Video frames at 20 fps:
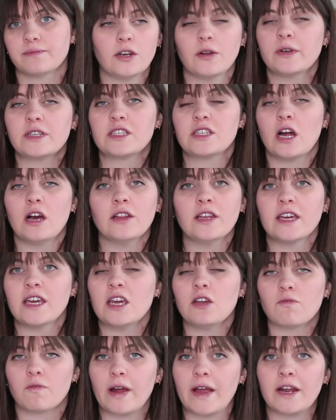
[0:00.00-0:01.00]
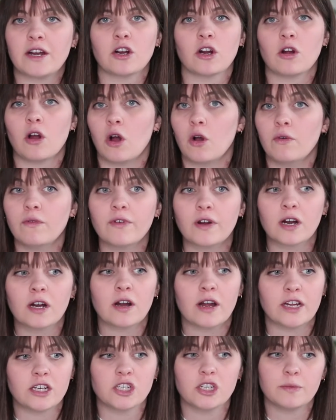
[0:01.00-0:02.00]
It's not like he ran her
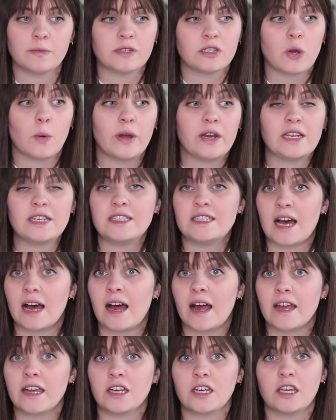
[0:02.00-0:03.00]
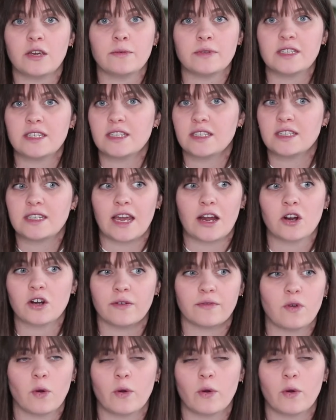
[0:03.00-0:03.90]
over and she was going to die and he was scared